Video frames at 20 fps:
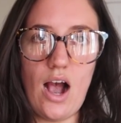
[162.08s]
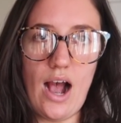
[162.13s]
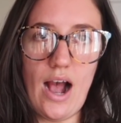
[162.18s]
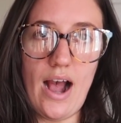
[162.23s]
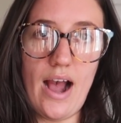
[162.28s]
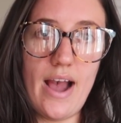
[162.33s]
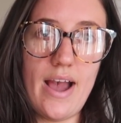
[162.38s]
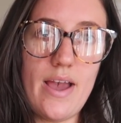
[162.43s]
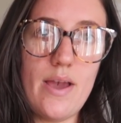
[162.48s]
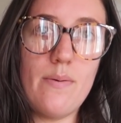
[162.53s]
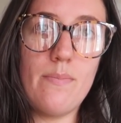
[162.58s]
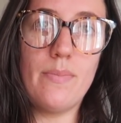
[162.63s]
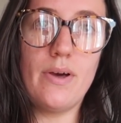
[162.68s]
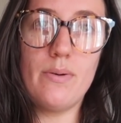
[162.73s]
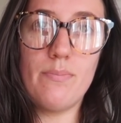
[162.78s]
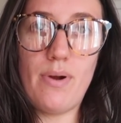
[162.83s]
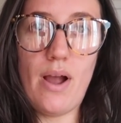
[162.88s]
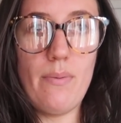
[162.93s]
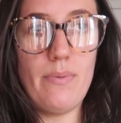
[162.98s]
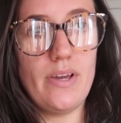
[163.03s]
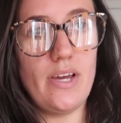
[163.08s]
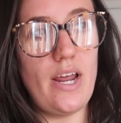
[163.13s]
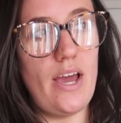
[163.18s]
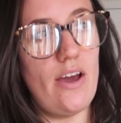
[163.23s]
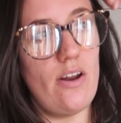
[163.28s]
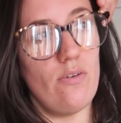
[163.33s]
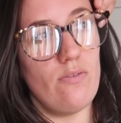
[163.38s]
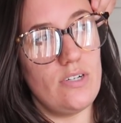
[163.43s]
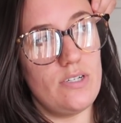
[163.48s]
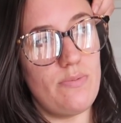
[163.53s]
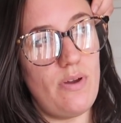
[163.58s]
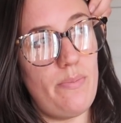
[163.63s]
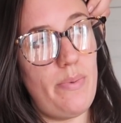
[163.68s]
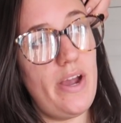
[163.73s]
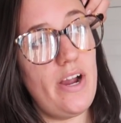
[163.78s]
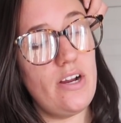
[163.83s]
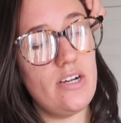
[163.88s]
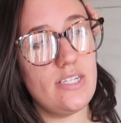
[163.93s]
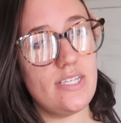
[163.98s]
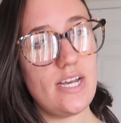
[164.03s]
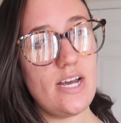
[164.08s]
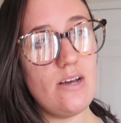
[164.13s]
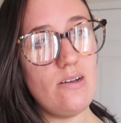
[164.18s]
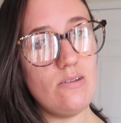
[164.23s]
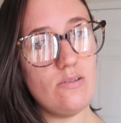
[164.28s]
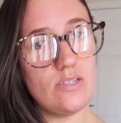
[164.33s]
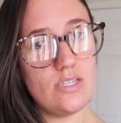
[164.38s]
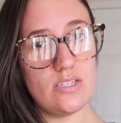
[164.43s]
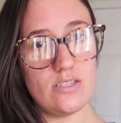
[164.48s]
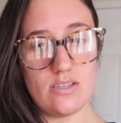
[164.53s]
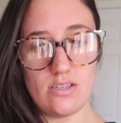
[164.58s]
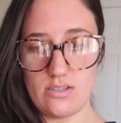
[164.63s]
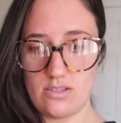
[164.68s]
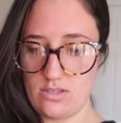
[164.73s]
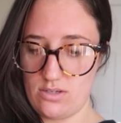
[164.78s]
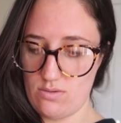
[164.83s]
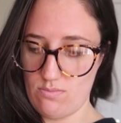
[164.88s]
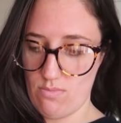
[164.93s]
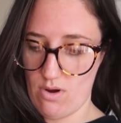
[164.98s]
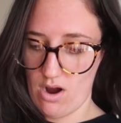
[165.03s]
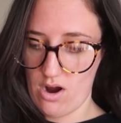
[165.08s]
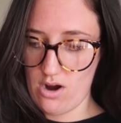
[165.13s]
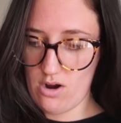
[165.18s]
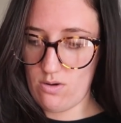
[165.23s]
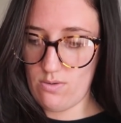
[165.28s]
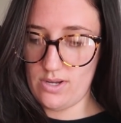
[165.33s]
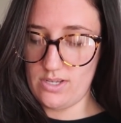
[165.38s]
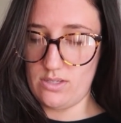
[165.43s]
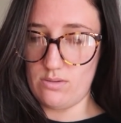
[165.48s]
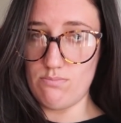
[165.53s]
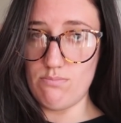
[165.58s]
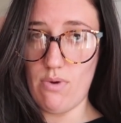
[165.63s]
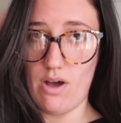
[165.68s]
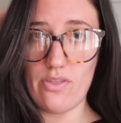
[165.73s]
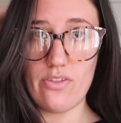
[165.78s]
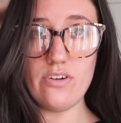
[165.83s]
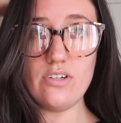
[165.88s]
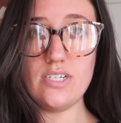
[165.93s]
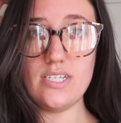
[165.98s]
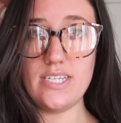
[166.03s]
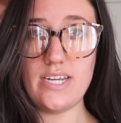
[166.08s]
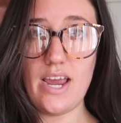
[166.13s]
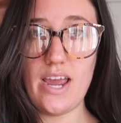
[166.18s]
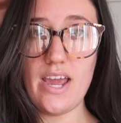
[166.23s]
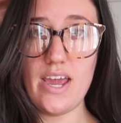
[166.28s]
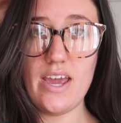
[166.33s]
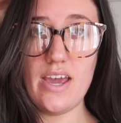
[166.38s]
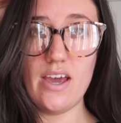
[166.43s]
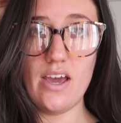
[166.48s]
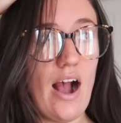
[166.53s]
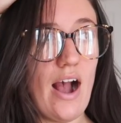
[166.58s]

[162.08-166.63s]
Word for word: I'm probably gonna head over to my parents' house since tomorrow is Mother's Day.